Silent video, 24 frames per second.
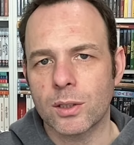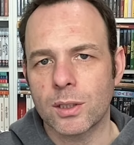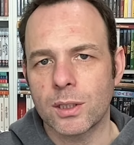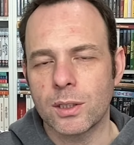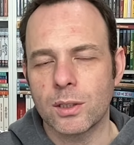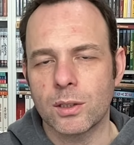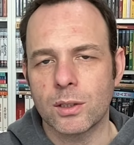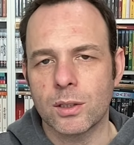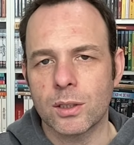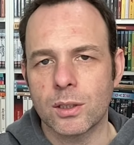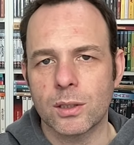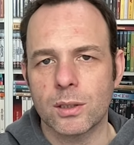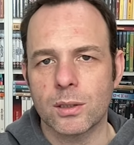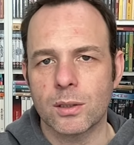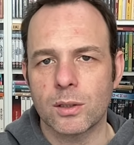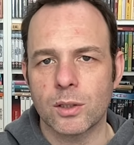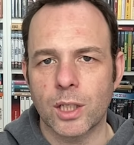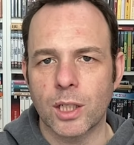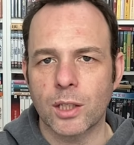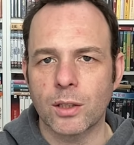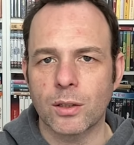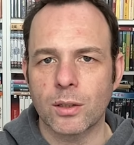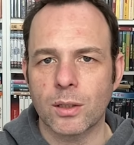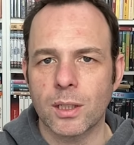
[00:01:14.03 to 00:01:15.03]
He's just
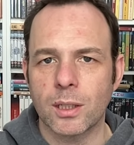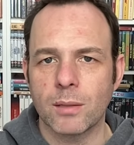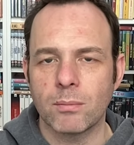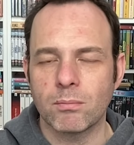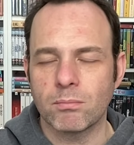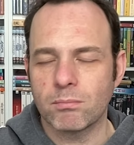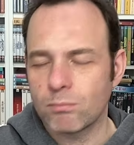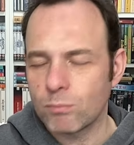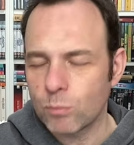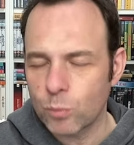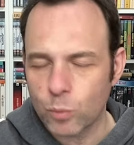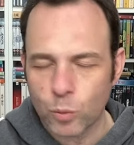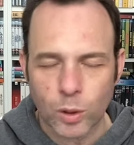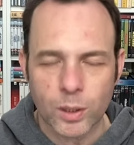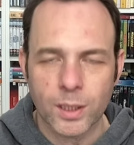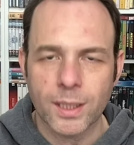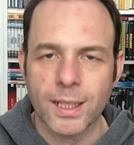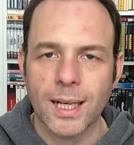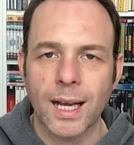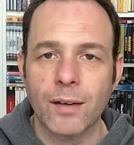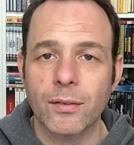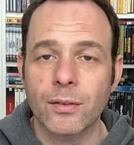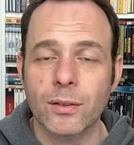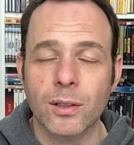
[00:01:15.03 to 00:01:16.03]
generally running
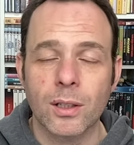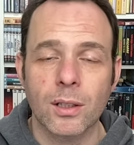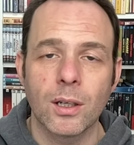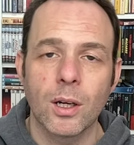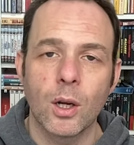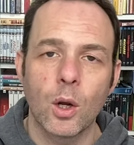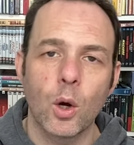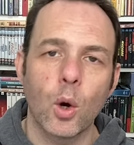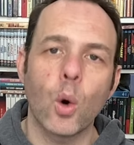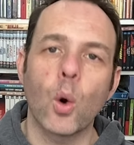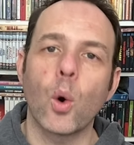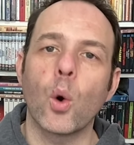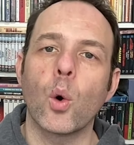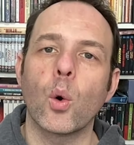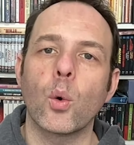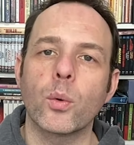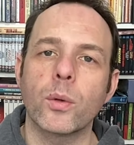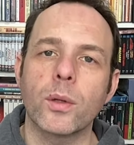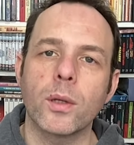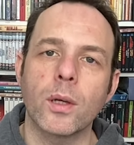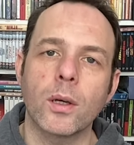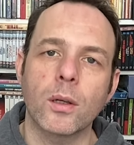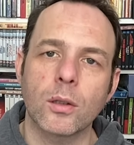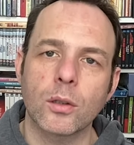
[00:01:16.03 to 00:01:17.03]
after all
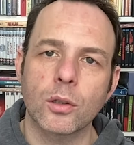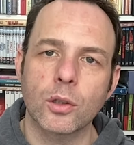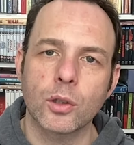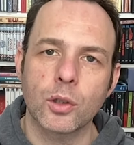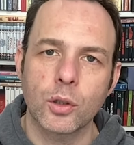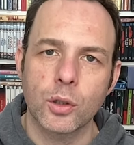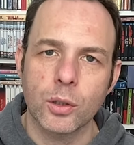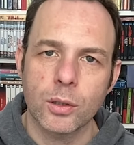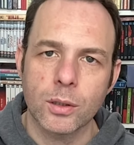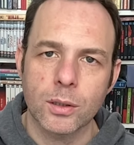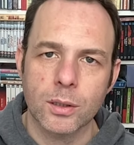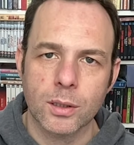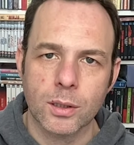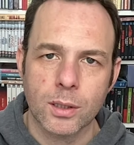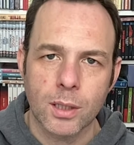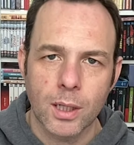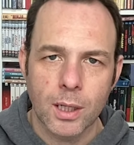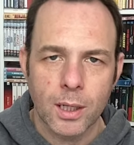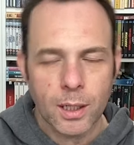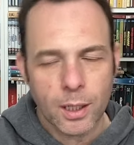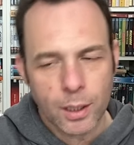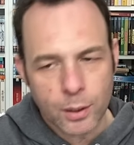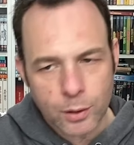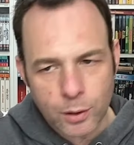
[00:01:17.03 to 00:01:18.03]
the other students
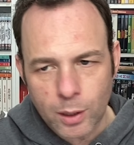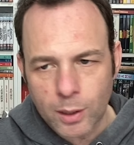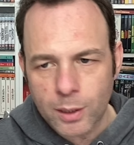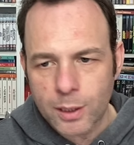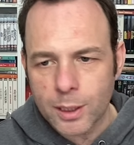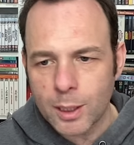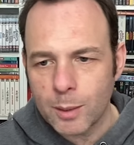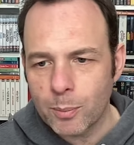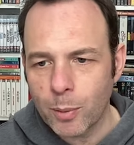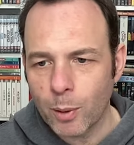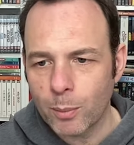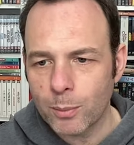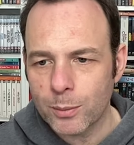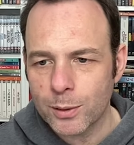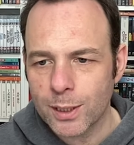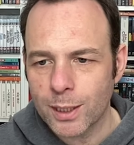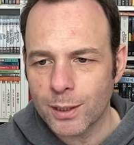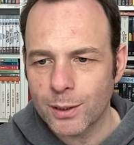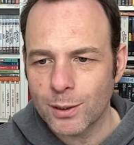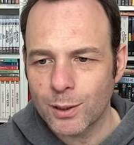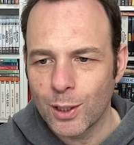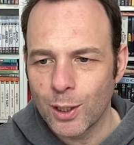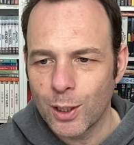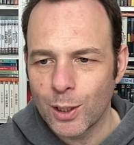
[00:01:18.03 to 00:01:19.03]
until he bumps
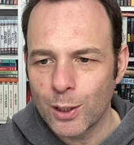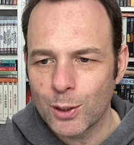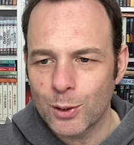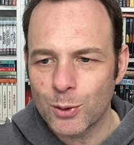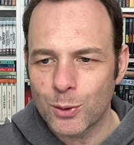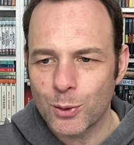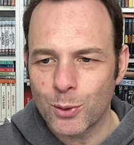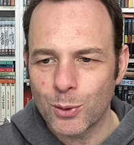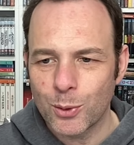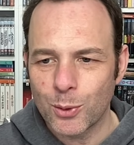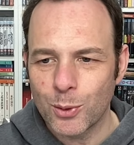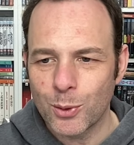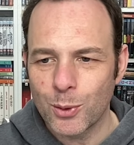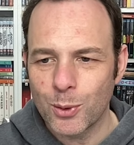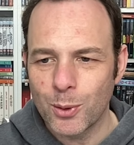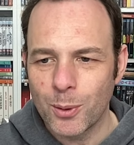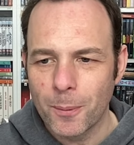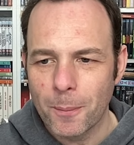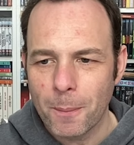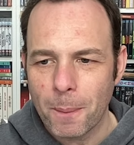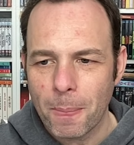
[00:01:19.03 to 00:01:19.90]
into